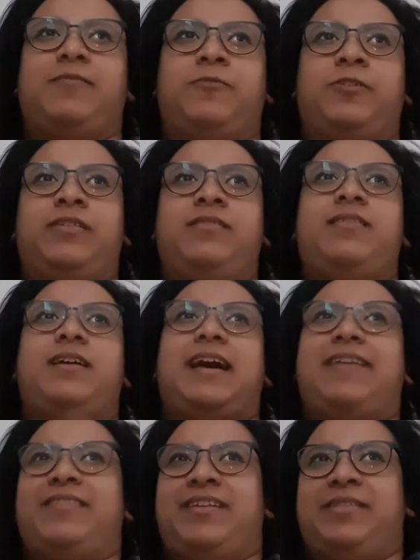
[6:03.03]
one. I
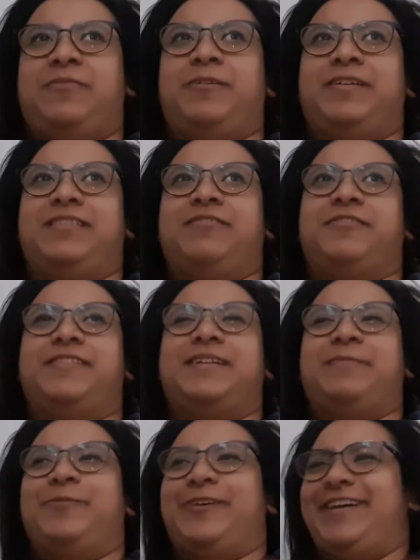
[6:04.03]
have another one as well
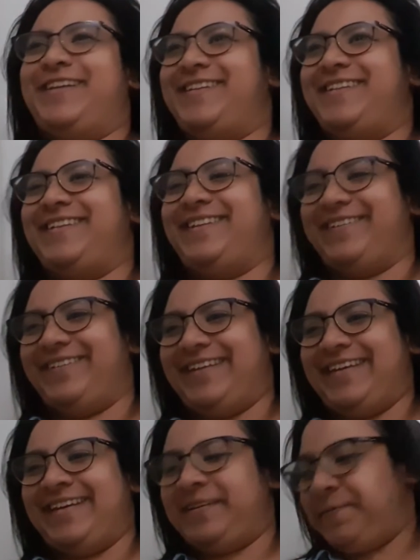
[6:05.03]
somewhere. So
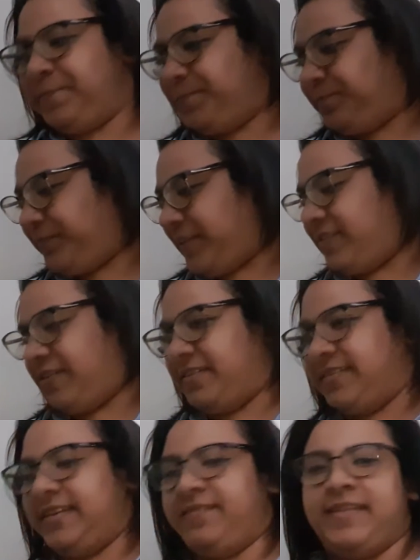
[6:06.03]
yeah. So I'll
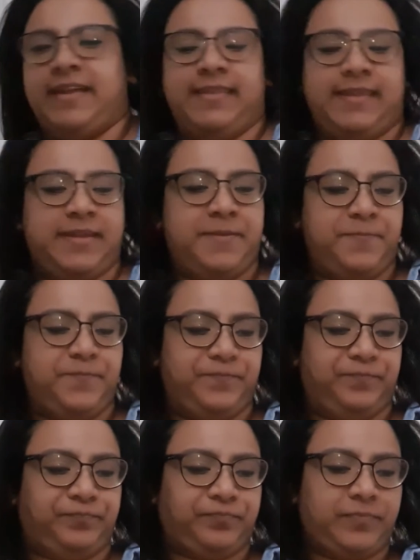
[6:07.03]
just leave that there.
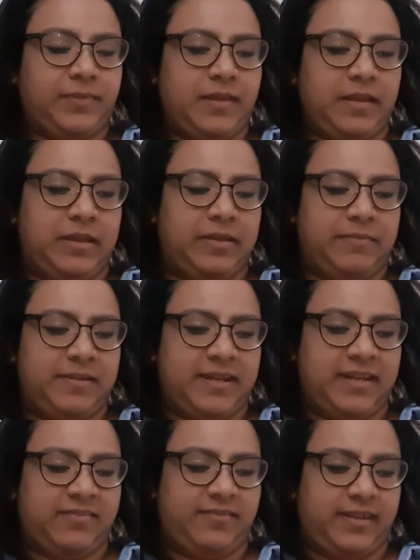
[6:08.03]
The
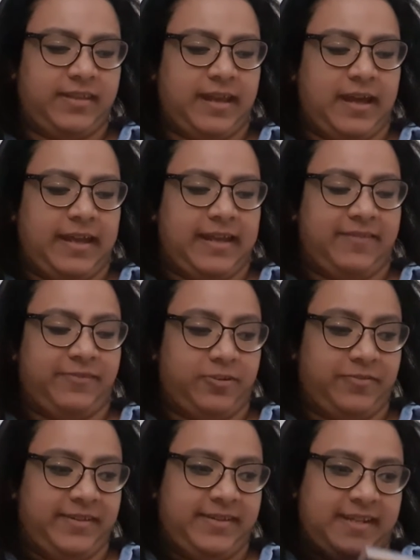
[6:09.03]
next thing that I have
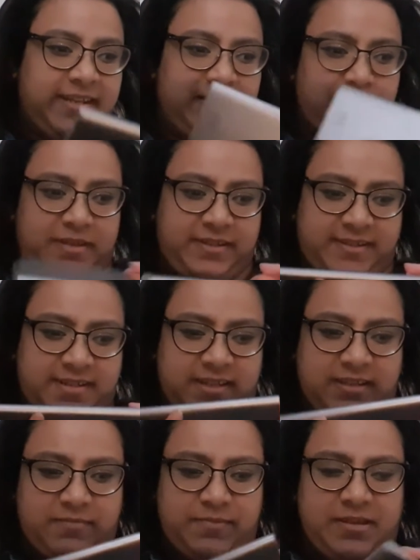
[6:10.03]
obviously is my
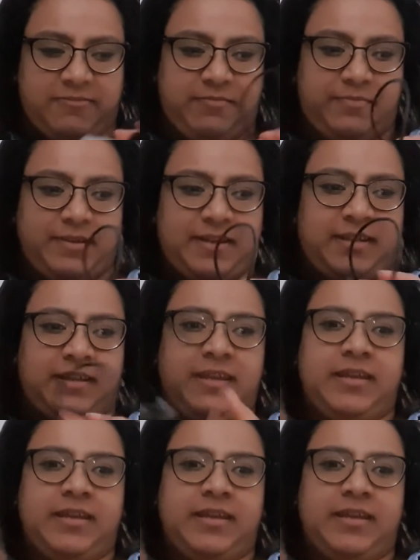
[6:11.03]
second power bank,